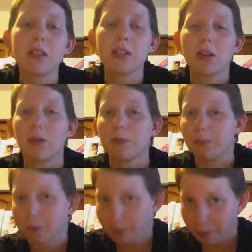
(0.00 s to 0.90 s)
So,
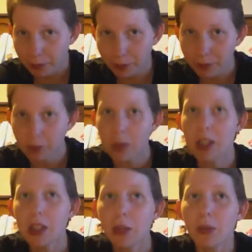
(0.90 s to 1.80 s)

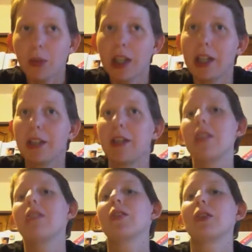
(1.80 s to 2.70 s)
went in,
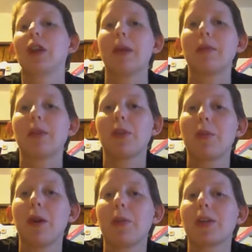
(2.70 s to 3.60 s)
grabbed the
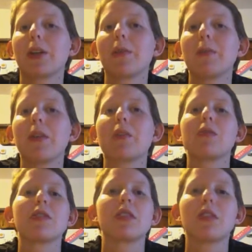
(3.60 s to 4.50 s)
thermometer, it
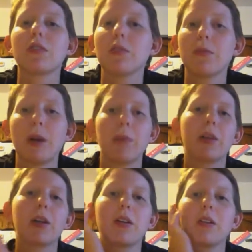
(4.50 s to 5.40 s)
was the ear
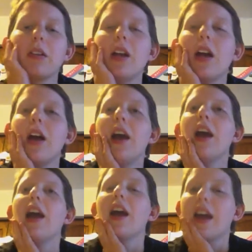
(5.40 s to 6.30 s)
thermometer,
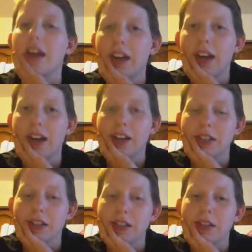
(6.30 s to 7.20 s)

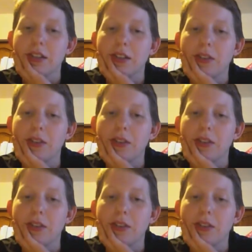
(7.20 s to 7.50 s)
and